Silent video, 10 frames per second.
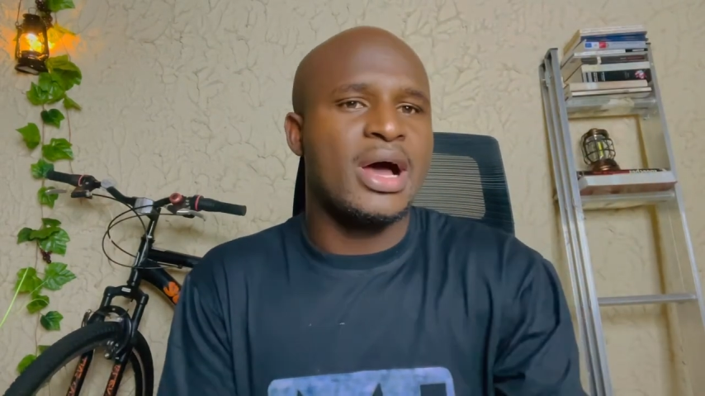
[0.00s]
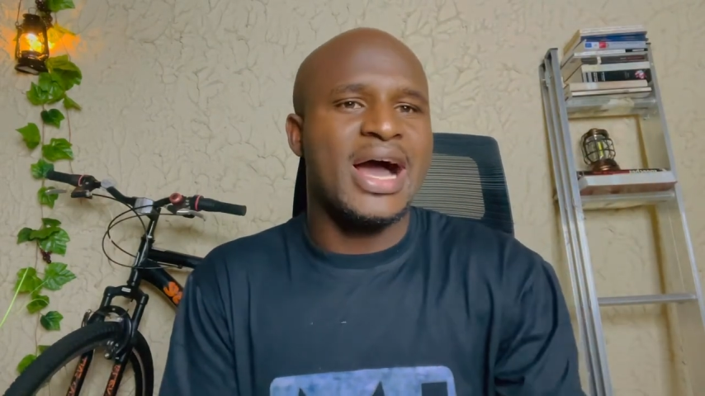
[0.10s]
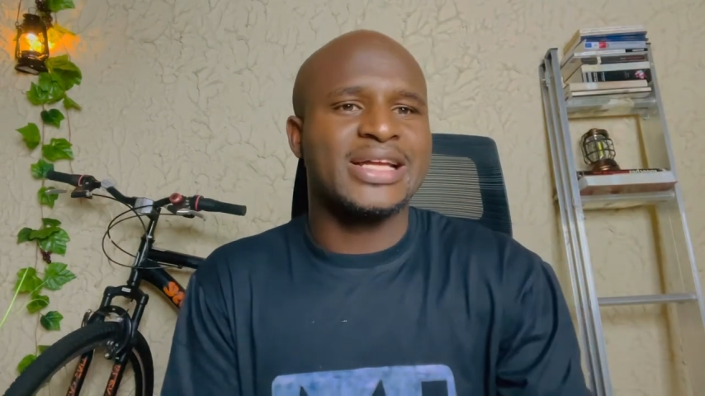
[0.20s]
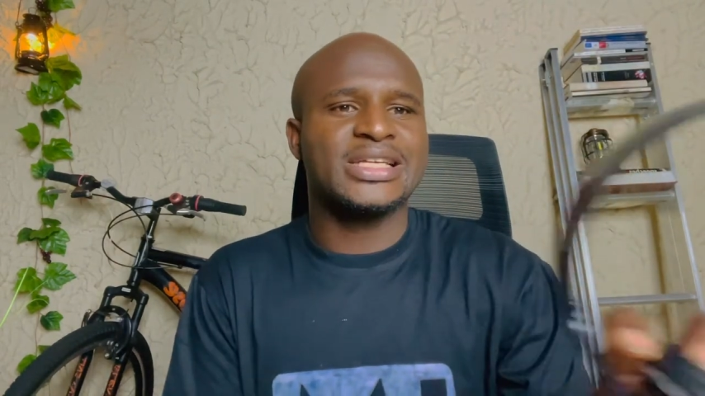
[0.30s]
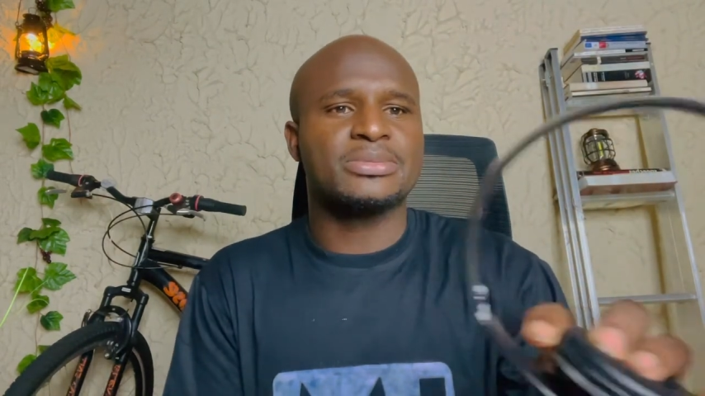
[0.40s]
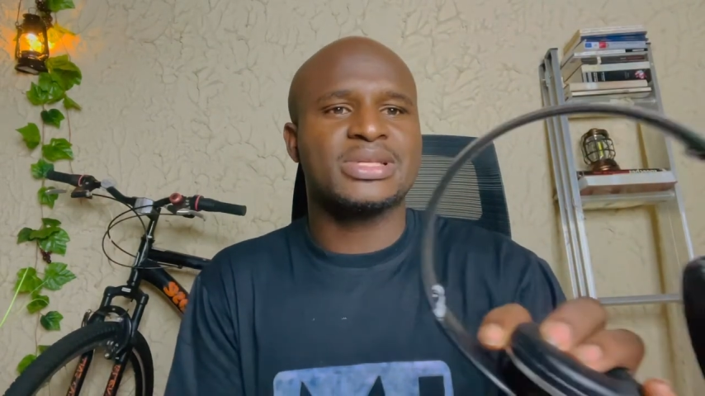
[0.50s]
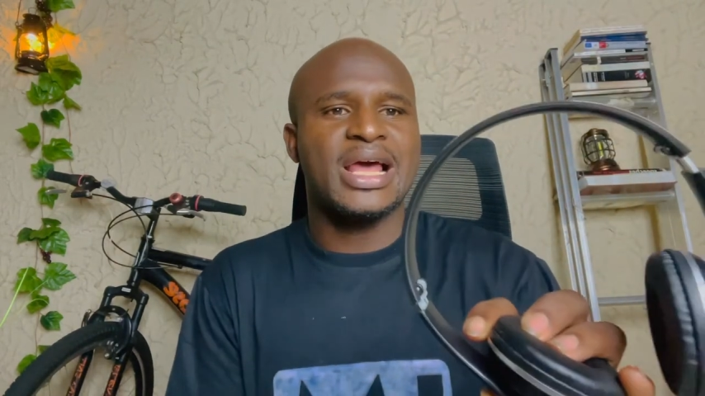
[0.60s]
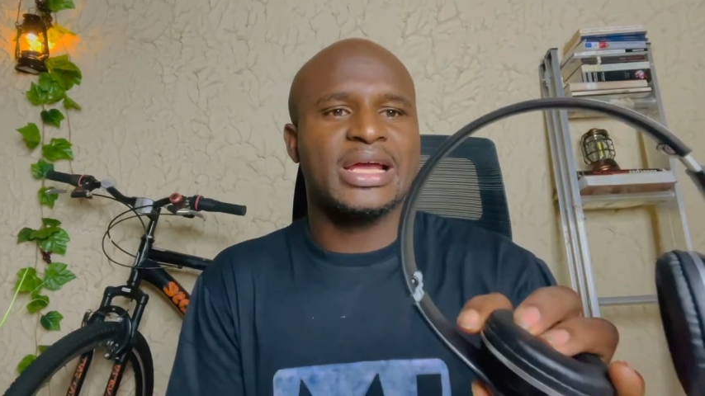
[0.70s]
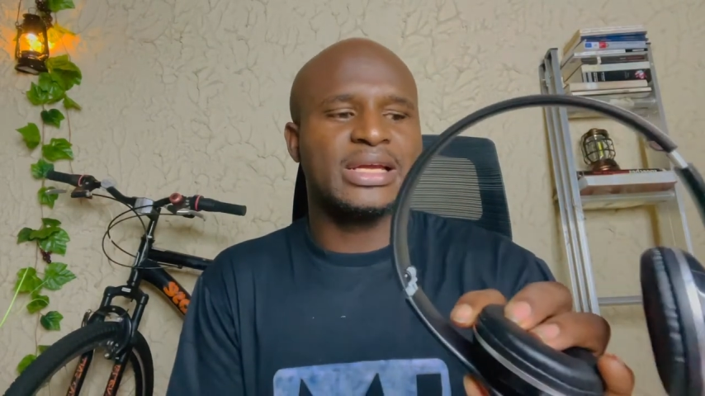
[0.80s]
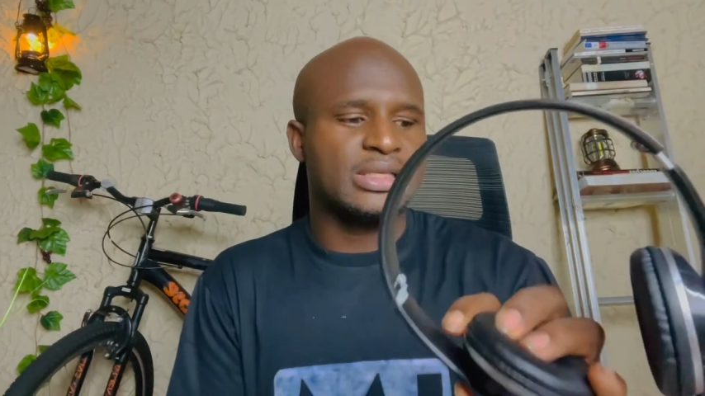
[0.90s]
items
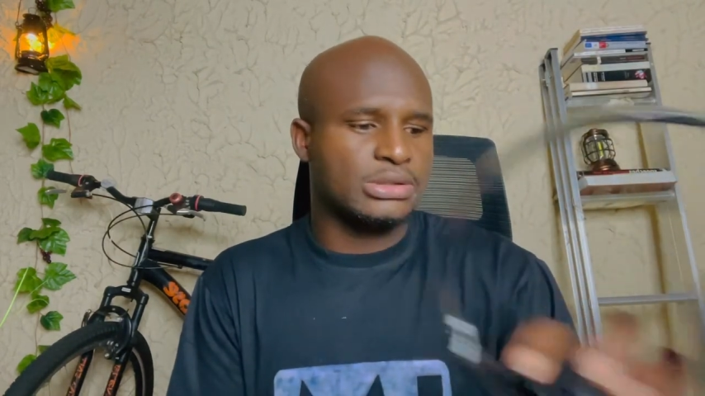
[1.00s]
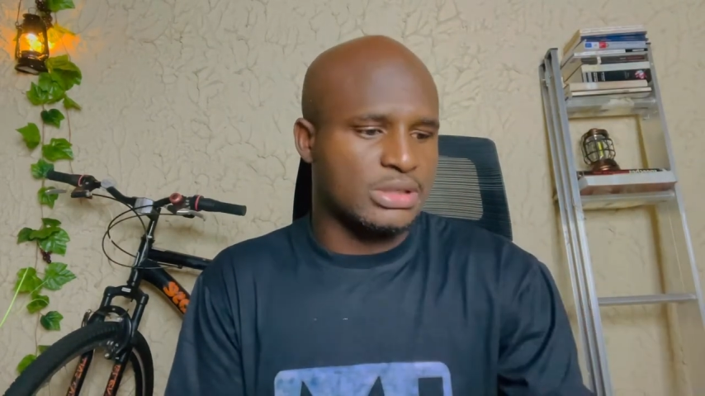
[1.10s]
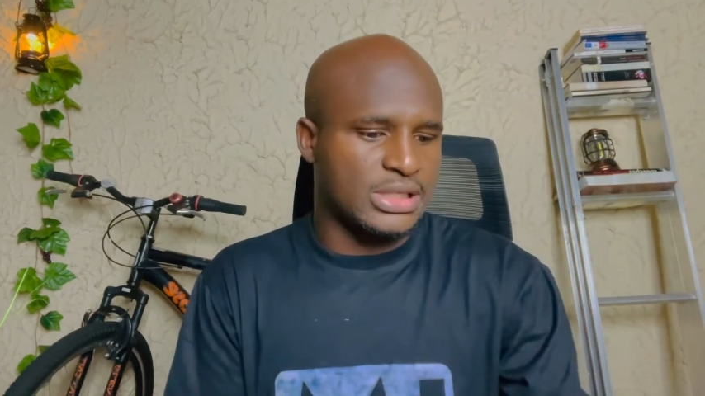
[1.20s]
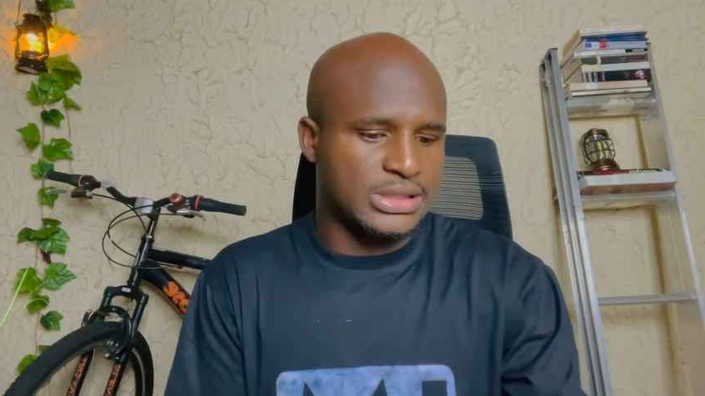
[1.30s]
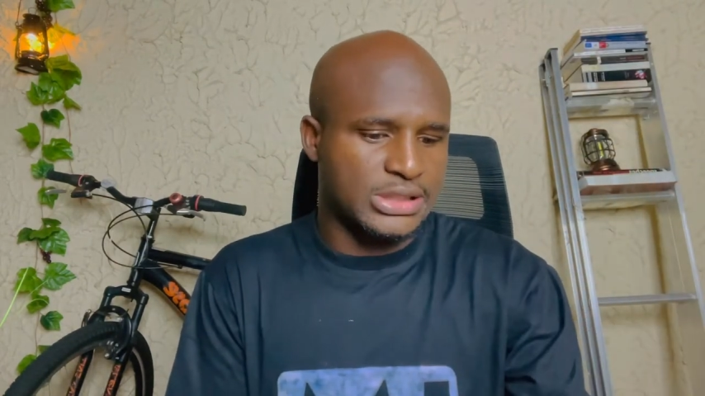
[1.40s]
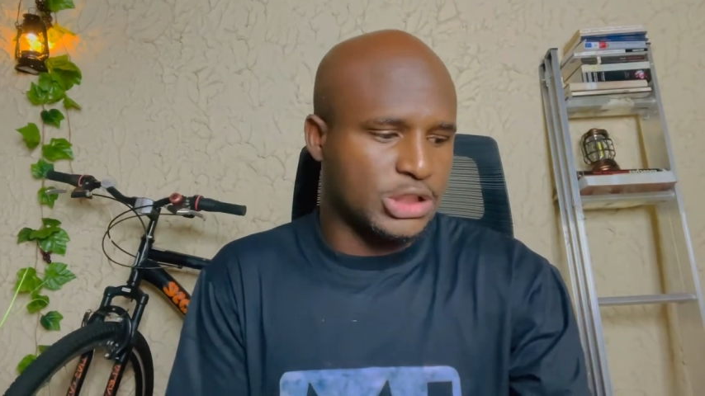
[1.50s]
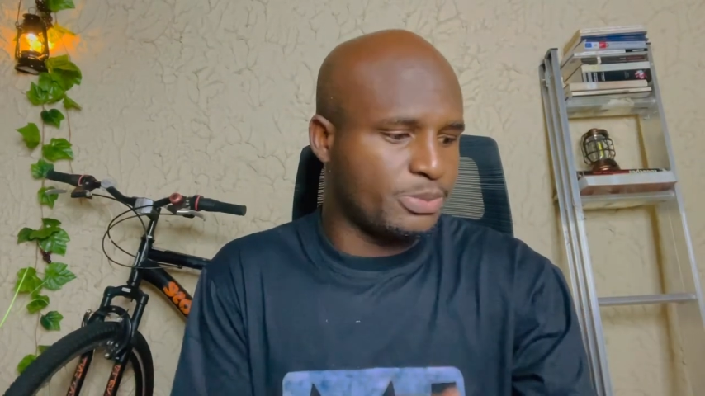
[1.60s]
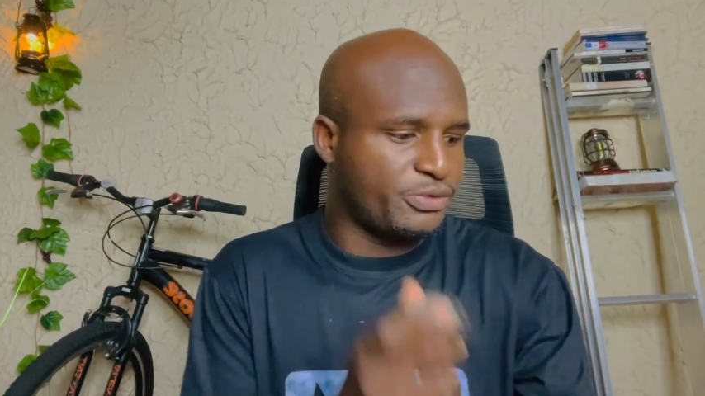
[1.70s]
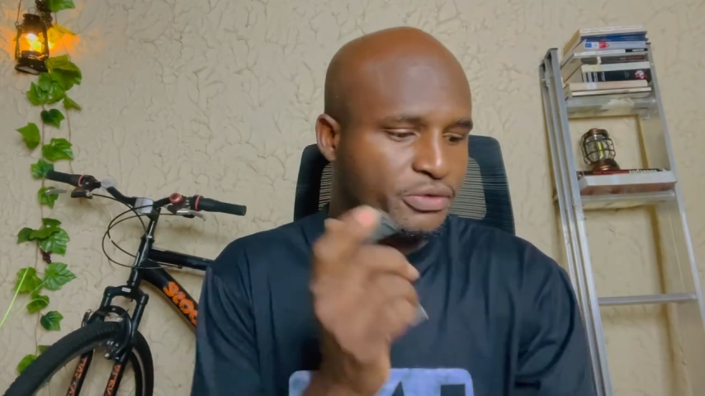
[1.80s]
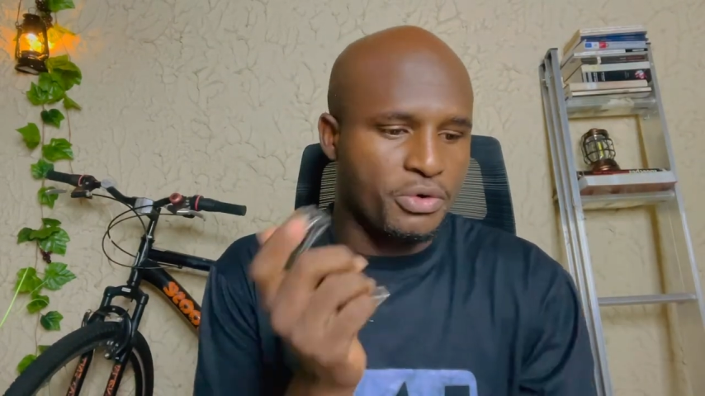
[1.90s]
like this, you can
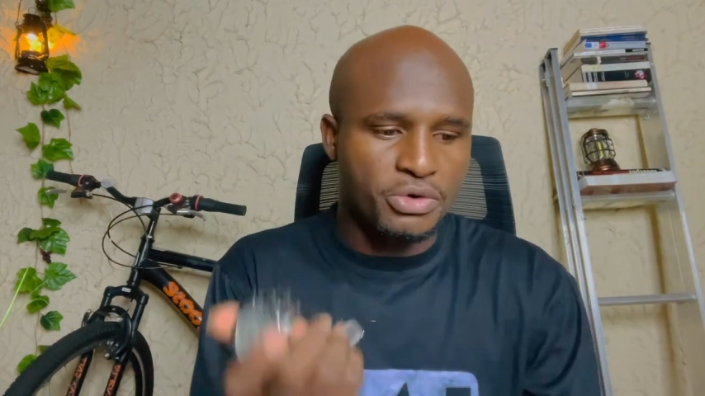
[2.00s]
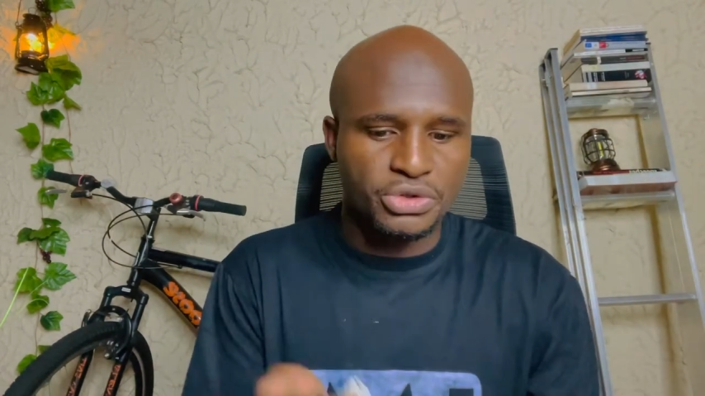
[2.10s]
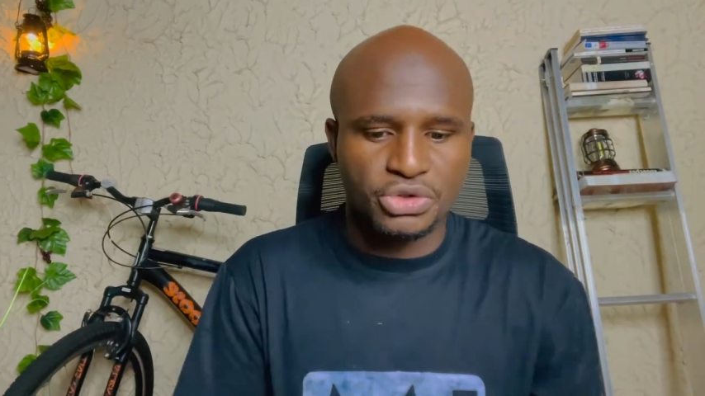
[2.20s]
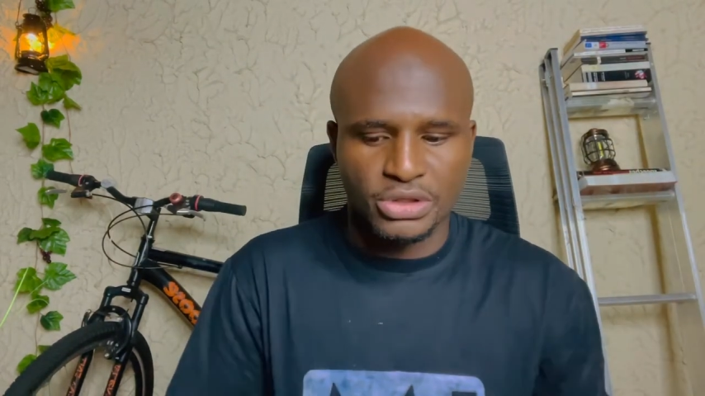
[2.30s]
ship phones,